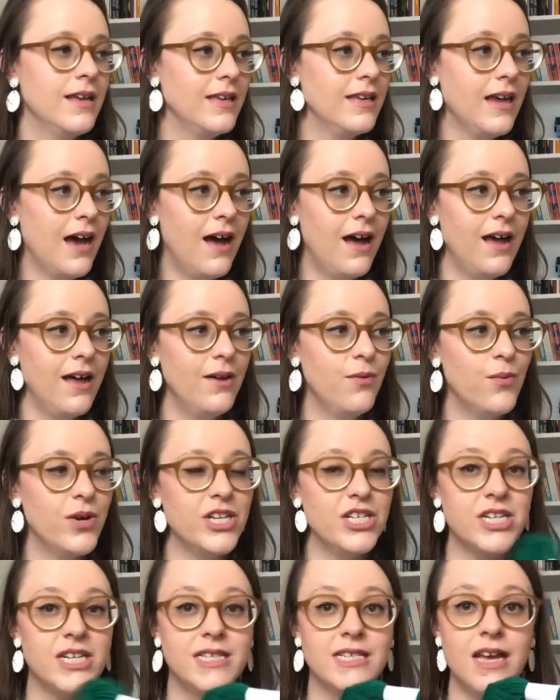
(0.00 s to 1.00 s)
yarn,
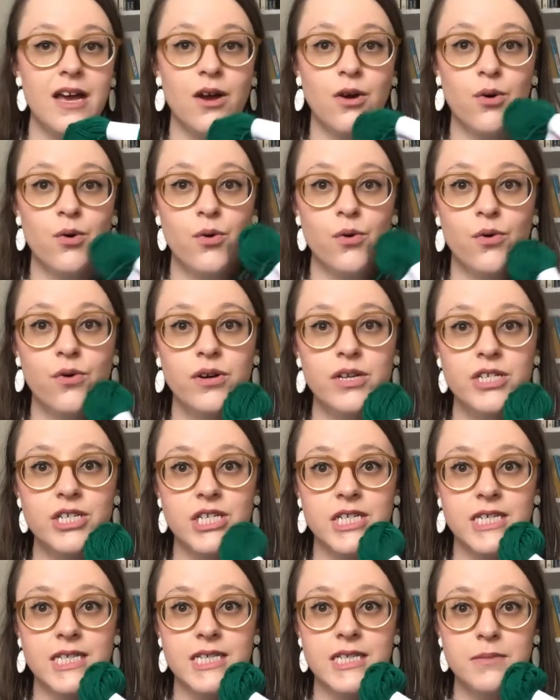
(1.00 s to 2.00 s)
which is a
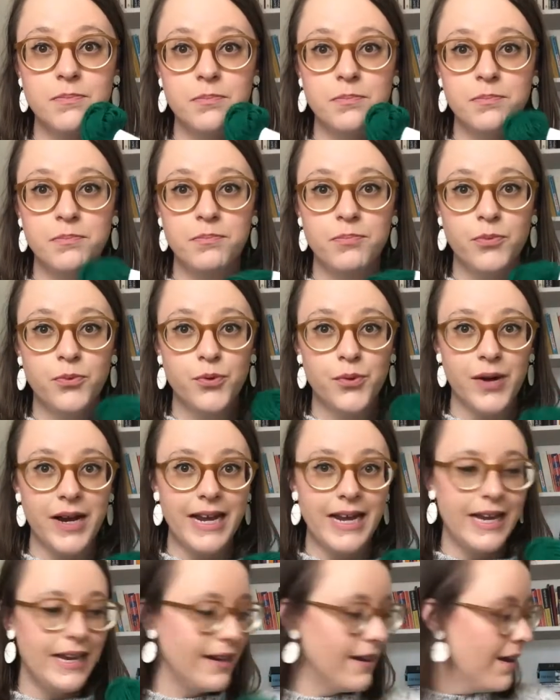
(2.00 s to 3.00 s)
gorgeous
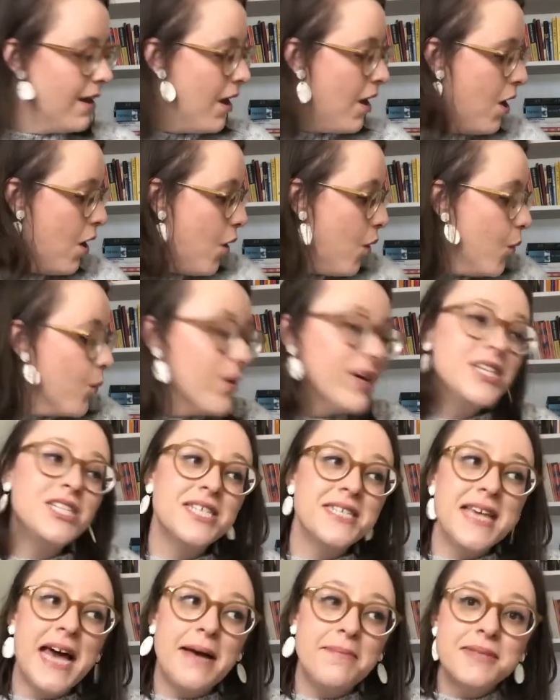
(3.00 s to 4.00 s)
green, which
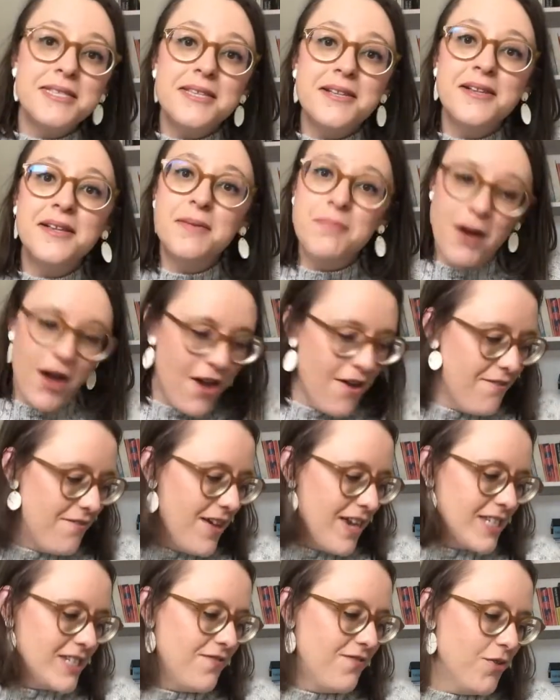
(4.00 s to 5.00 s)
is absolutely
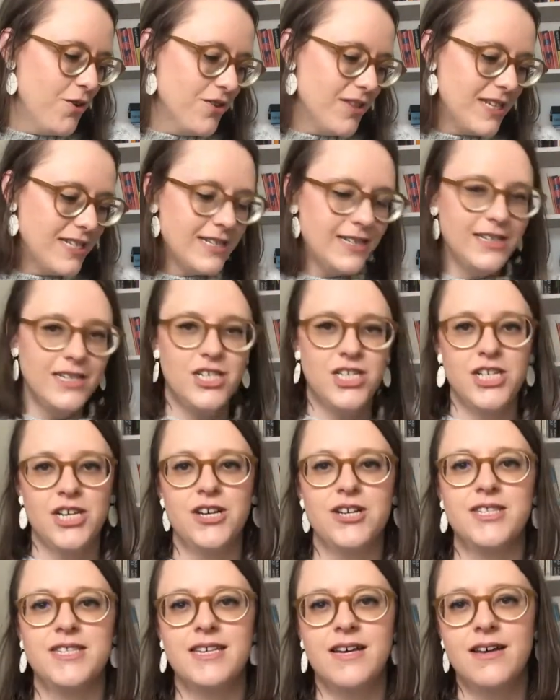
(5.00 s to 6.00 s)
perfect for the
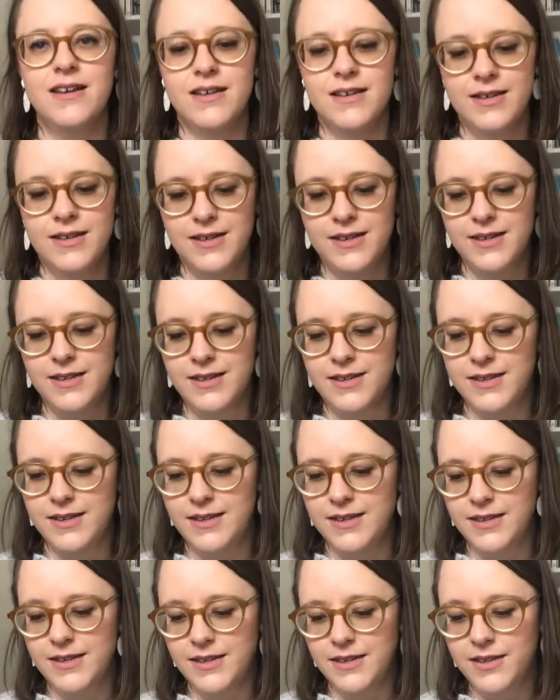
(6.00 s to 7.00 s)
Deliciosa
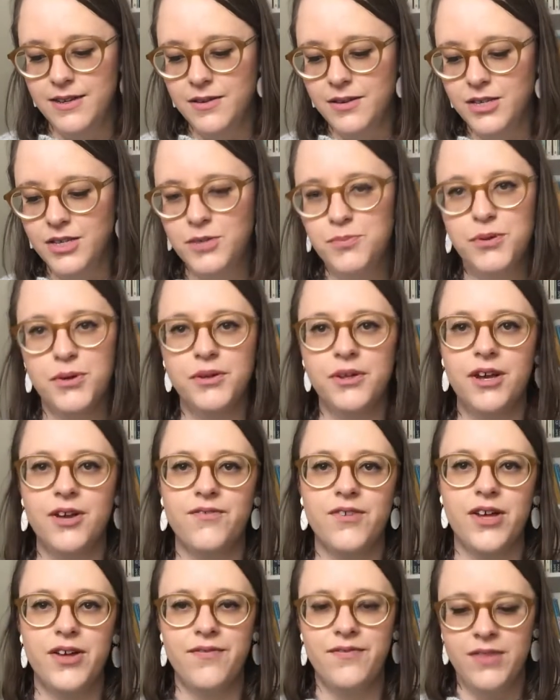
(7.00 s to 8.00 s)

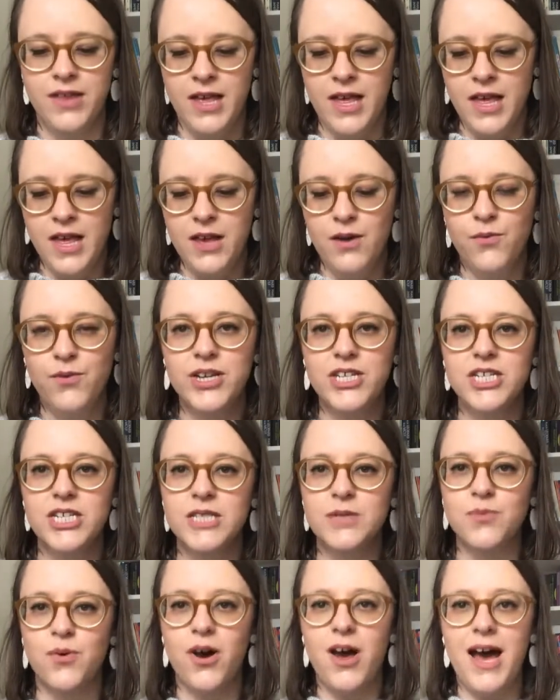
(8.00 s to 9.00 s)
pullover, which
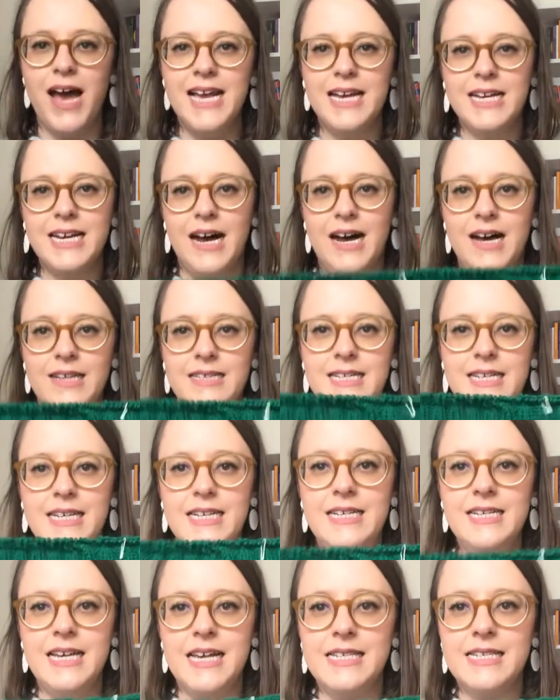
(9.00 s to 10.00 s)
is what I
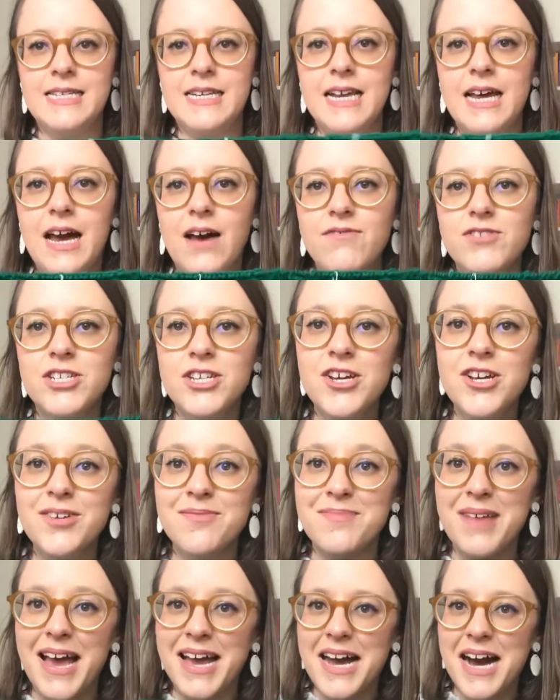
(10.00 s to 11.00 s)
did yesterday
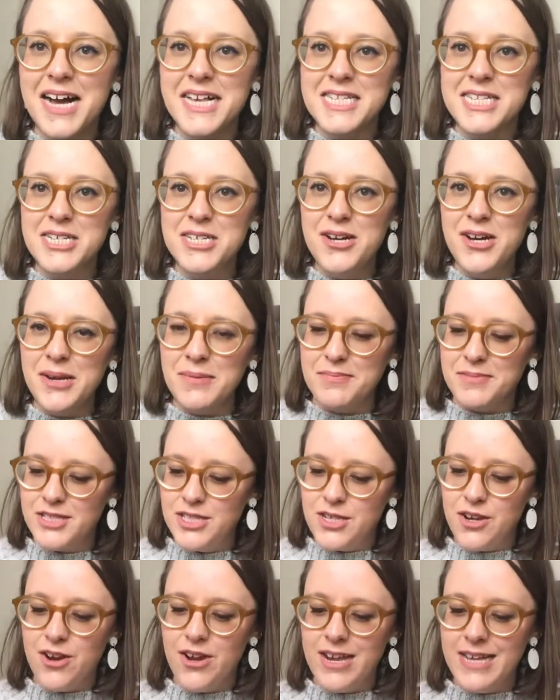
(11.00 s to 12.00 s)
afternoon. I cast it on.
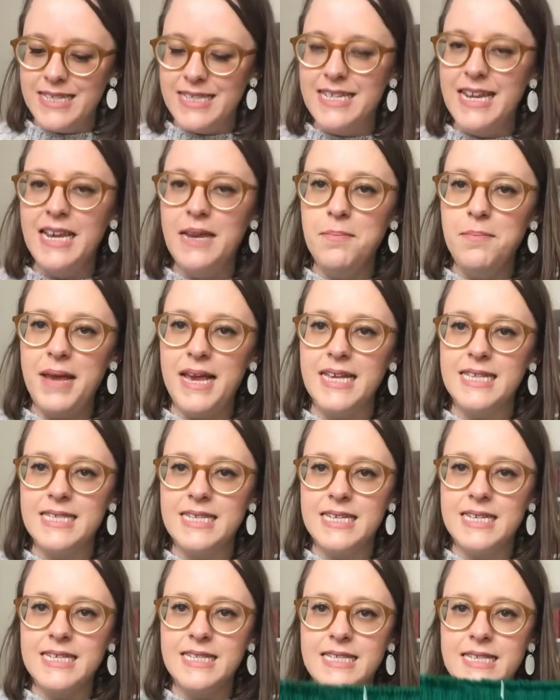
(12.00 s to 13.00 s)
So it's knit in
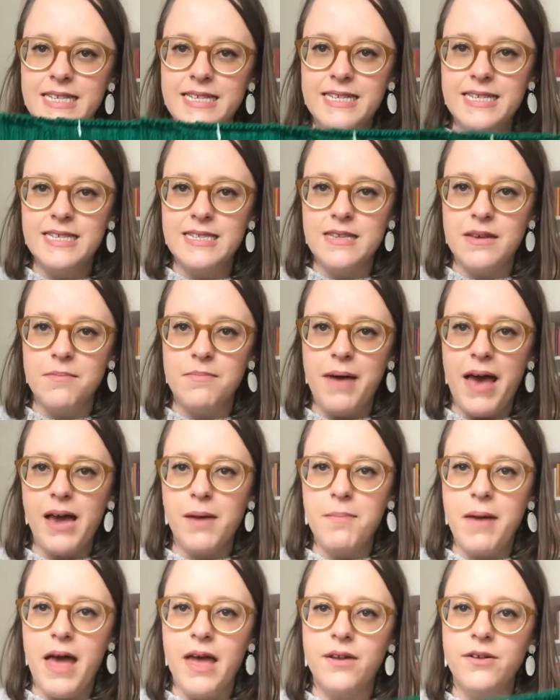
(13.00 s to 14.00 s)
pieces. This is the
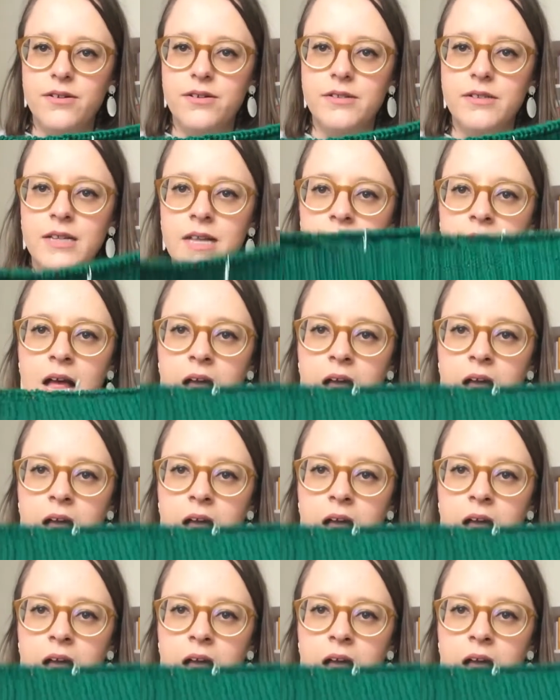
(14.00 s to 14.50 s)
back panel.